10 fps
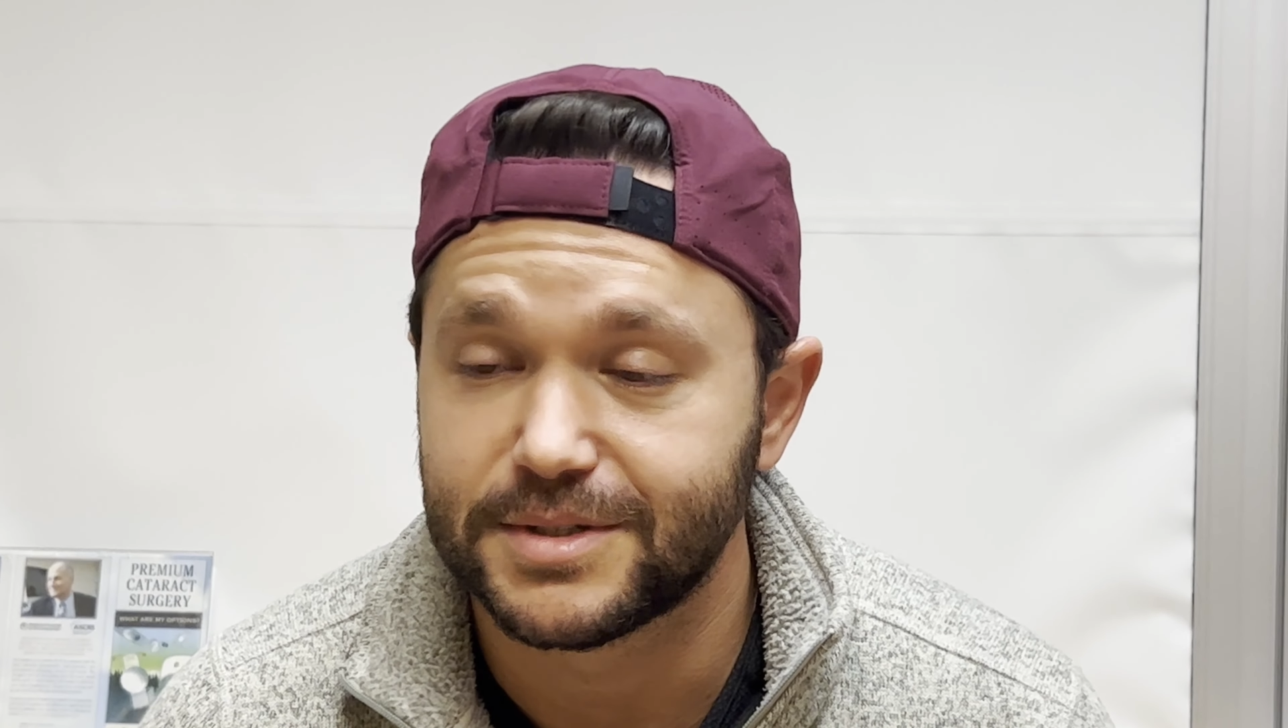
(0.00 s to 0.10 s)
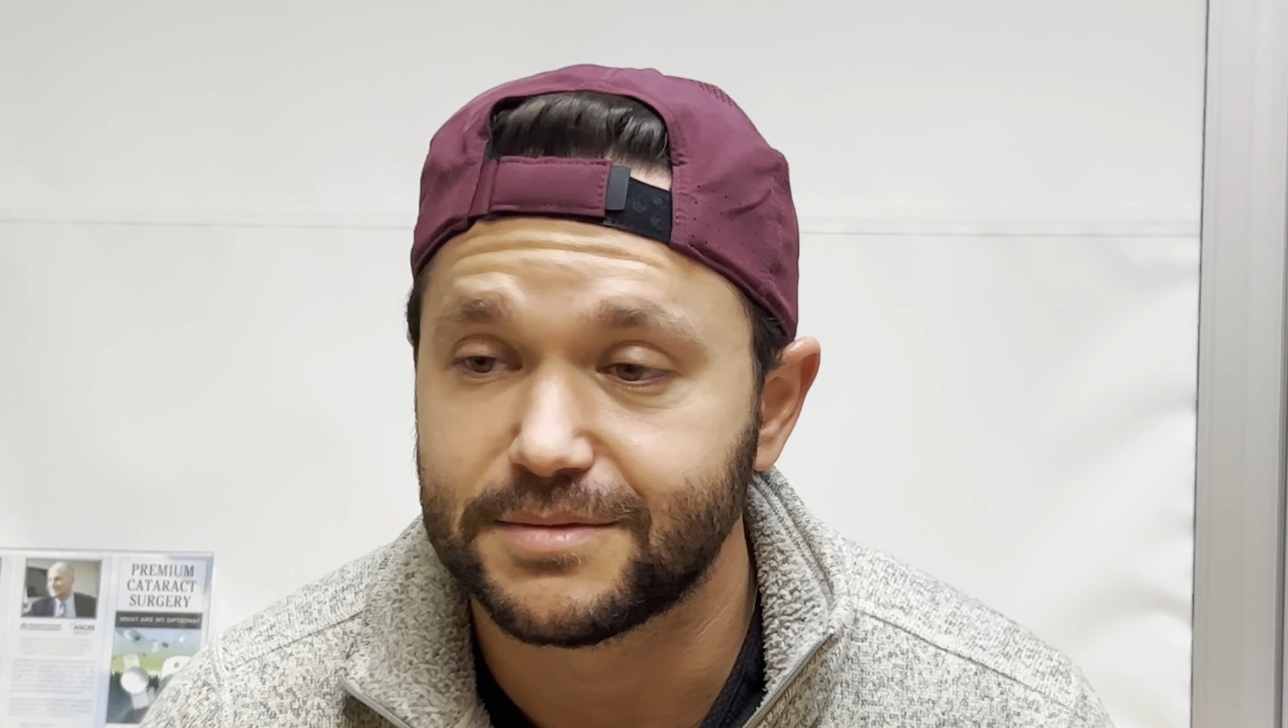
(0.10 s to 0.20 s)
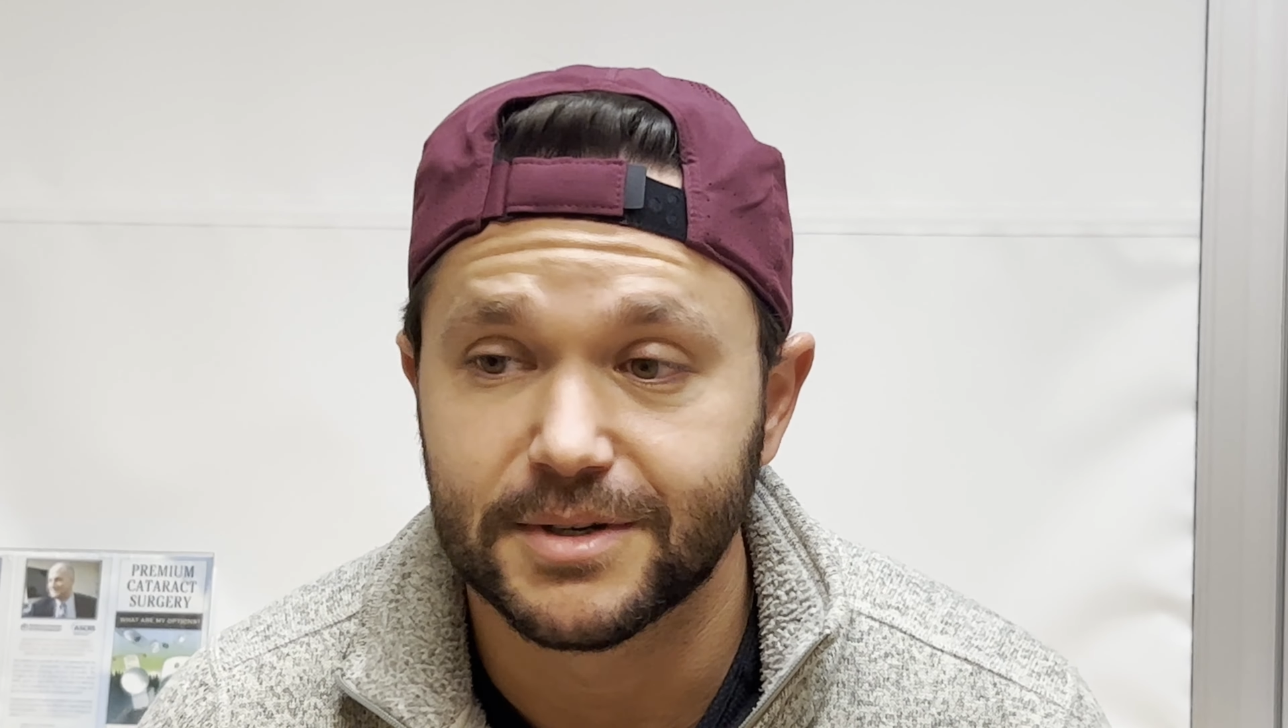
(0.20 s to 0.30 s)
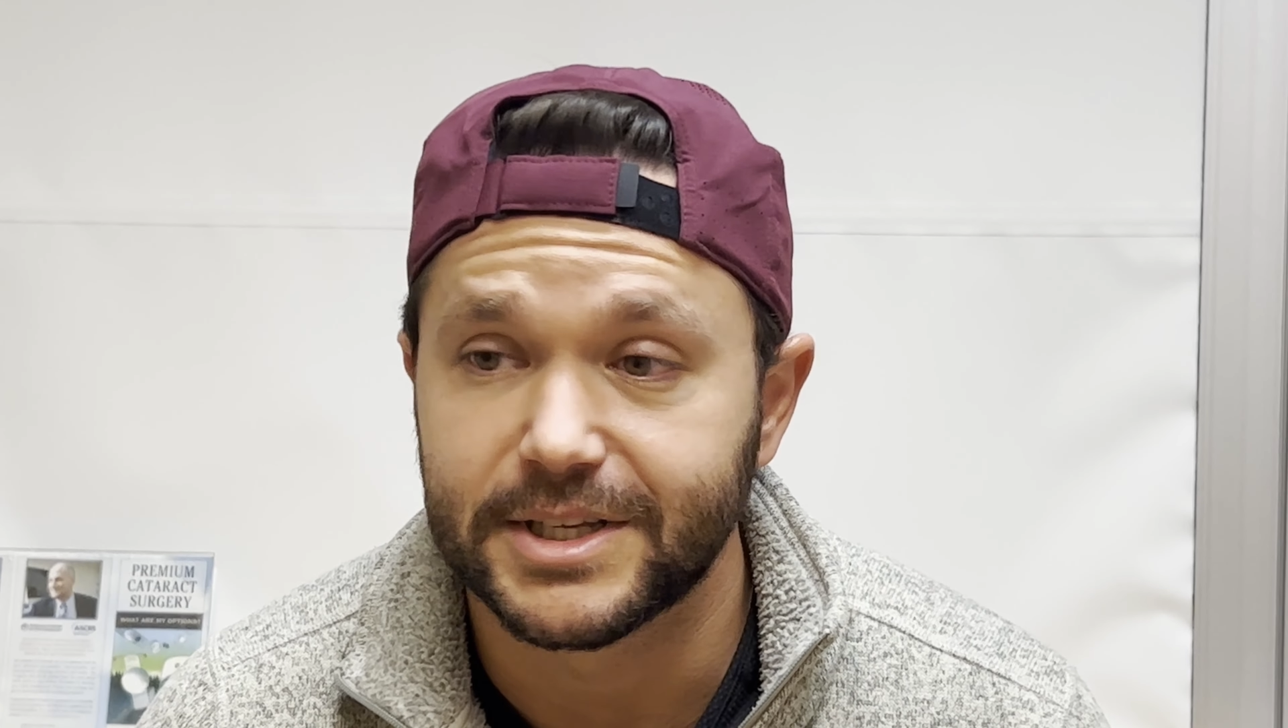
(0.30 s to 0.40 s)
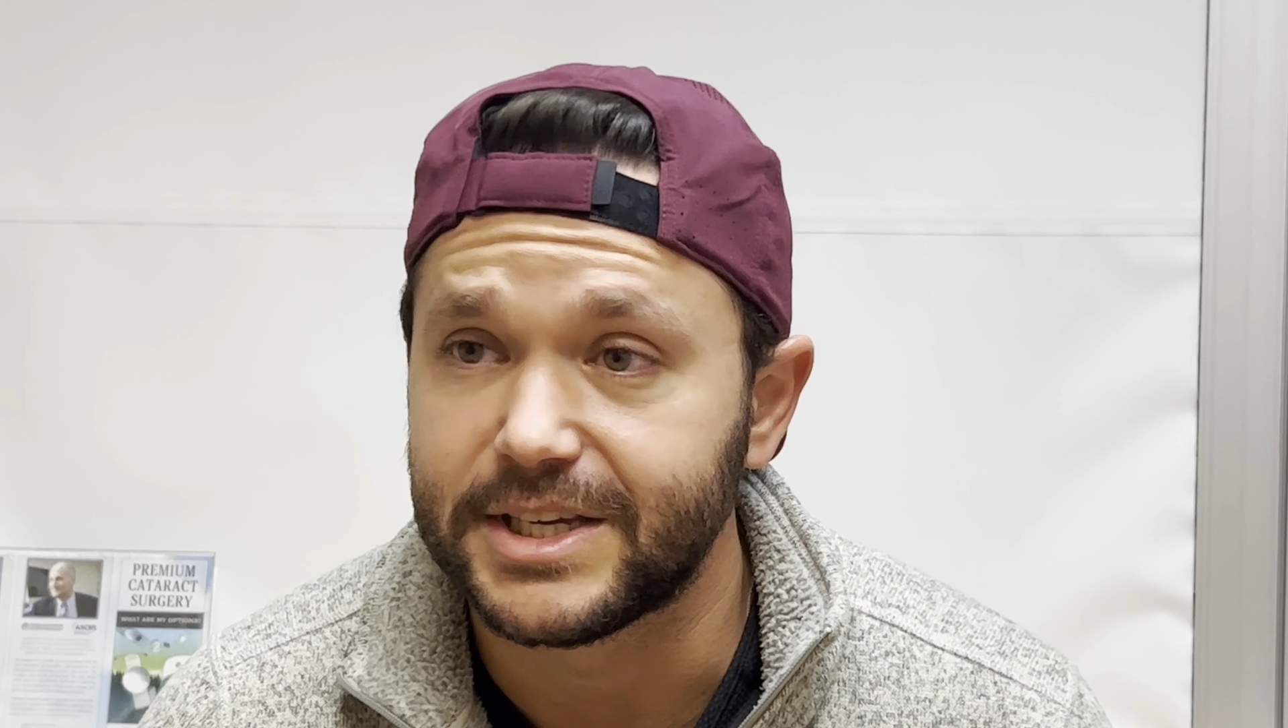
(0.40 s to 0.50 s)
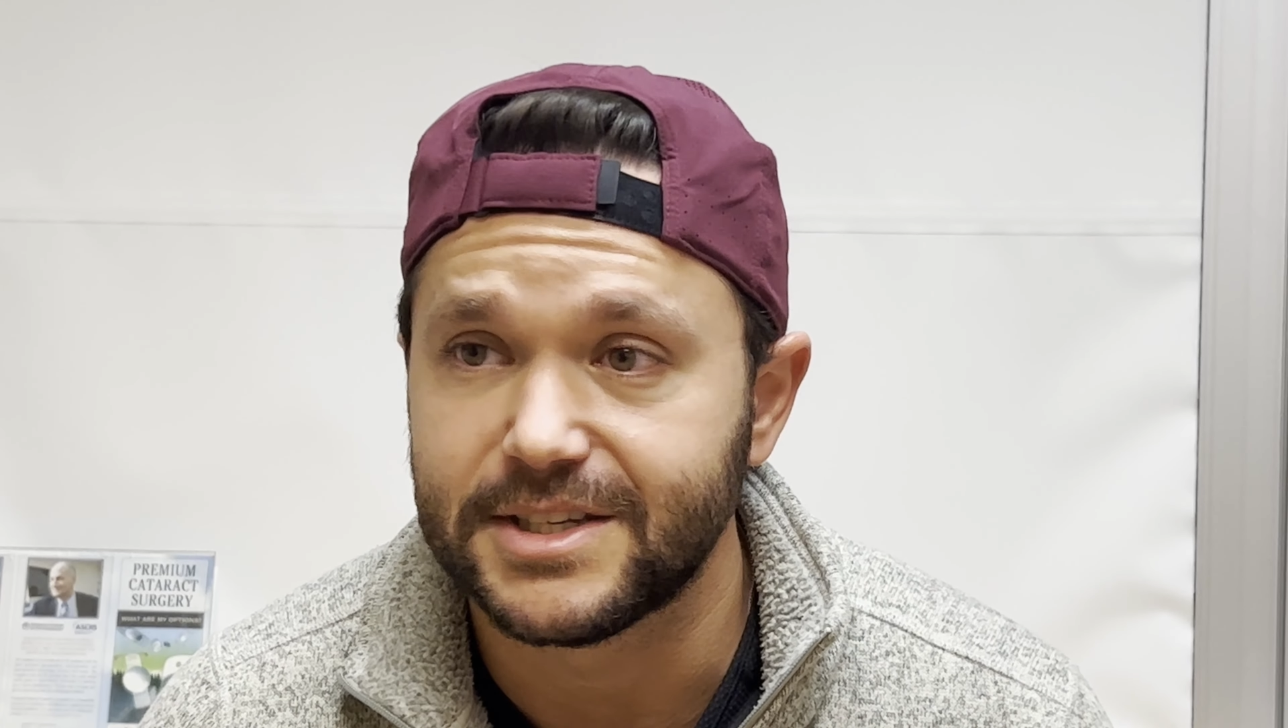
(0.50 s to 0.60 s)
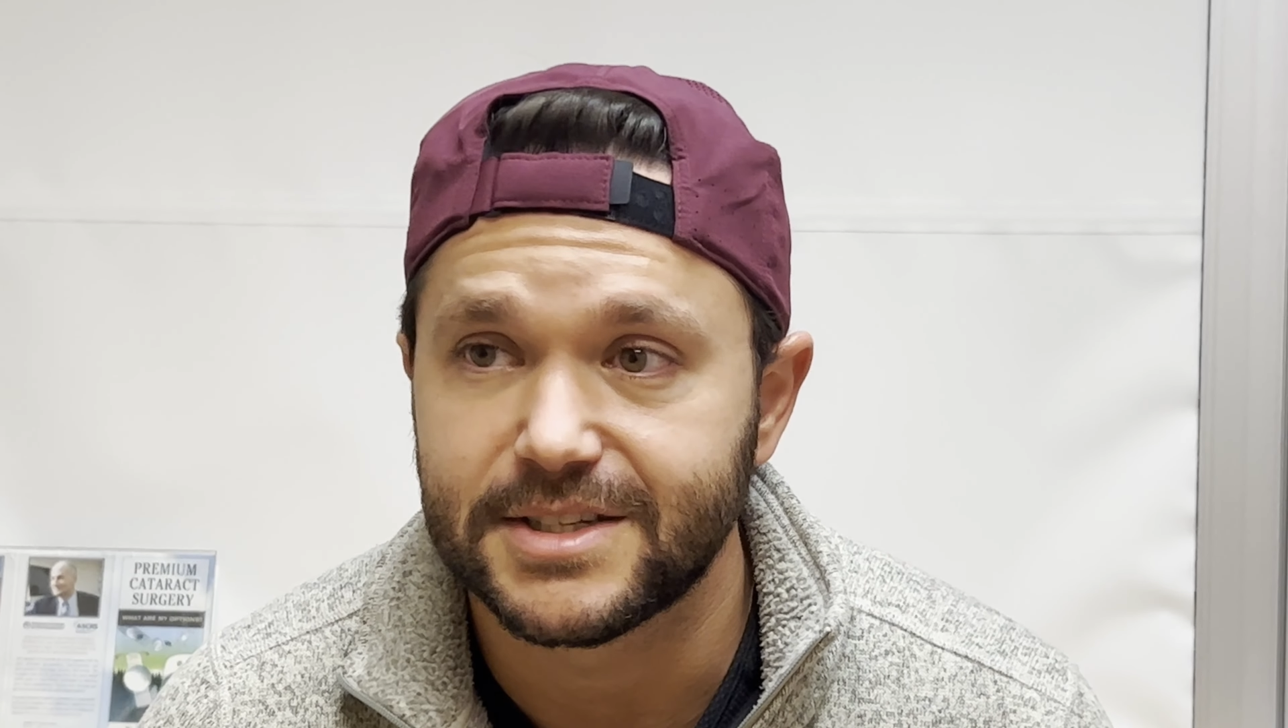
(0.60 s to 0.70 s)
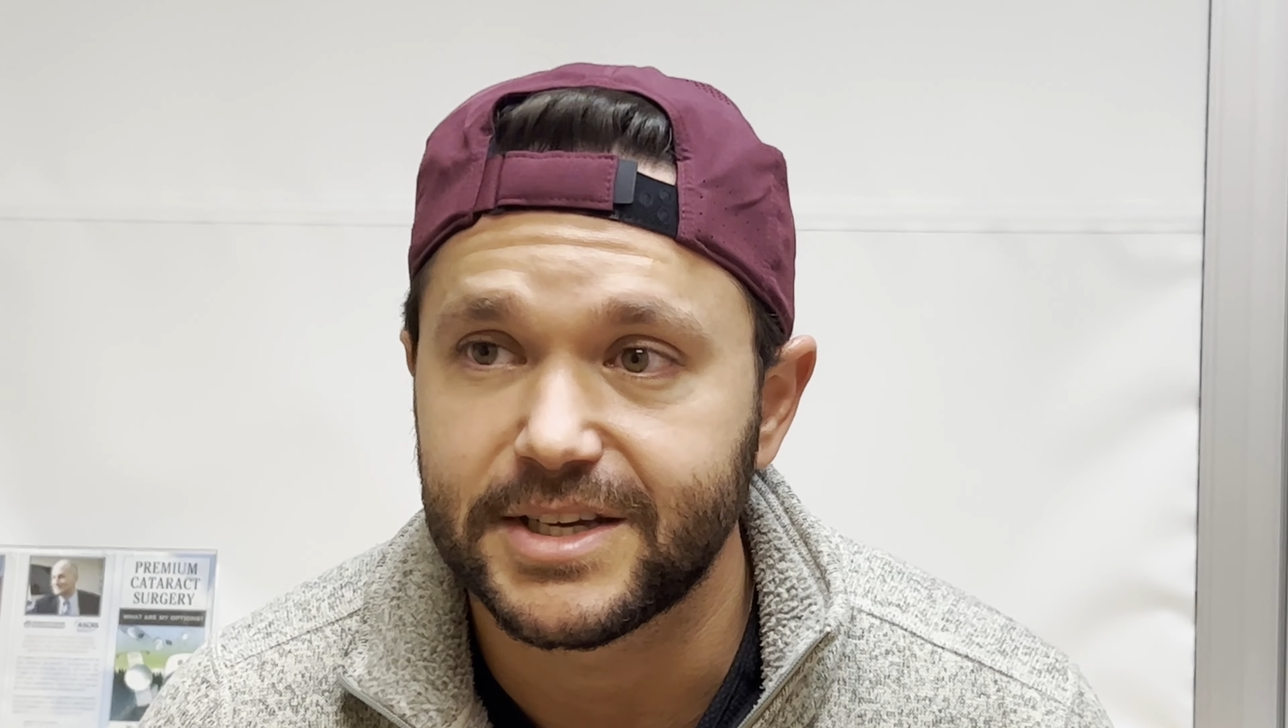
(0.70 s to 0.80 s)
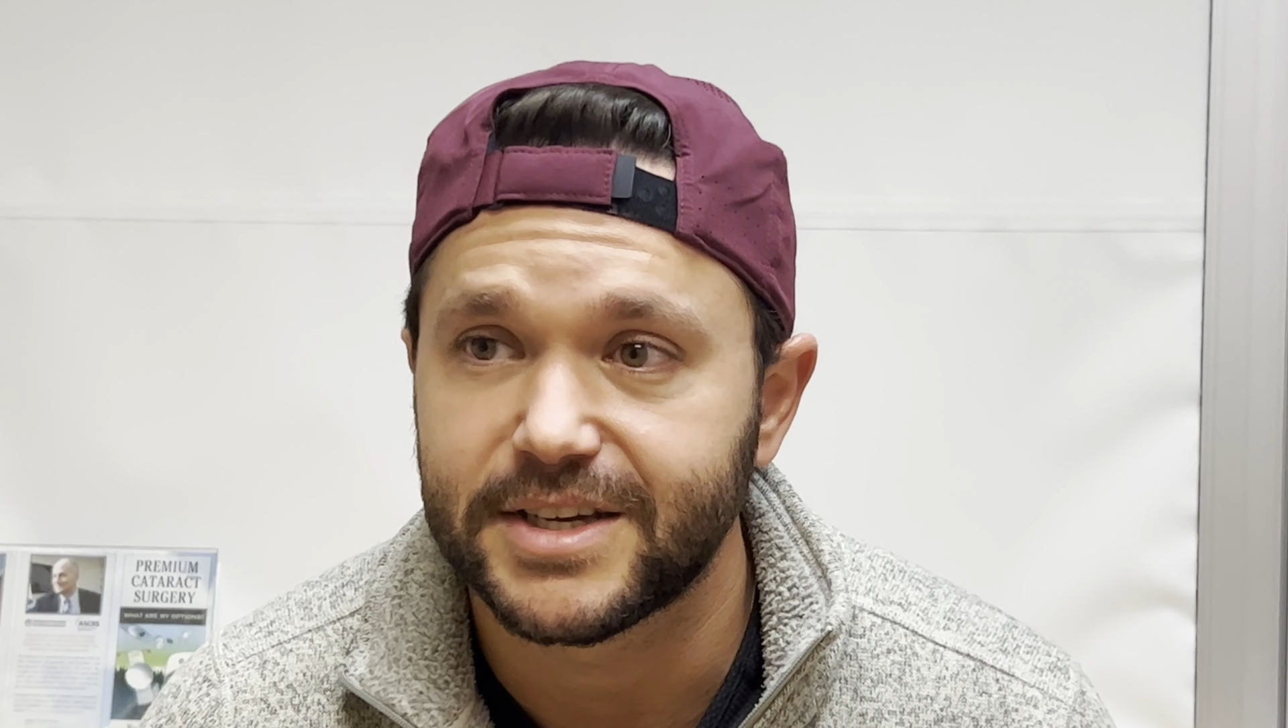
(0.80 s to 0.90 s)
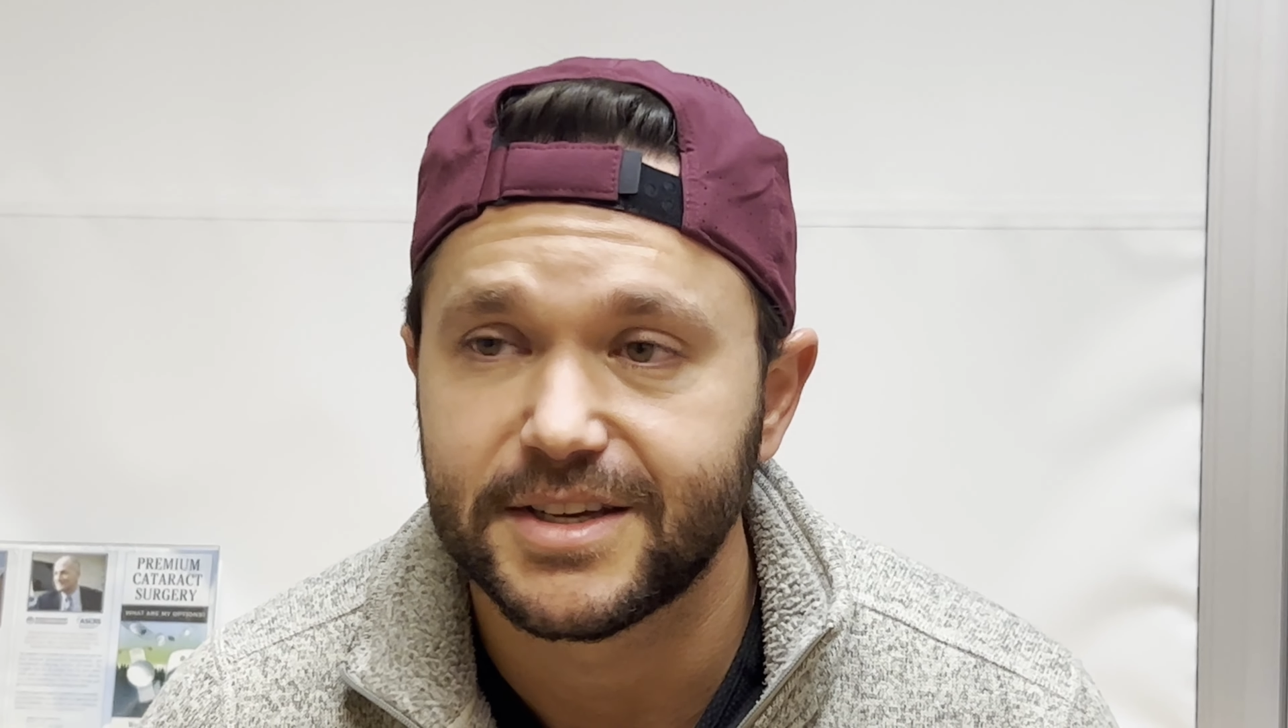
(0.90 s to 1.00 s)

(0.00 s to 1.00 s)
was really easy.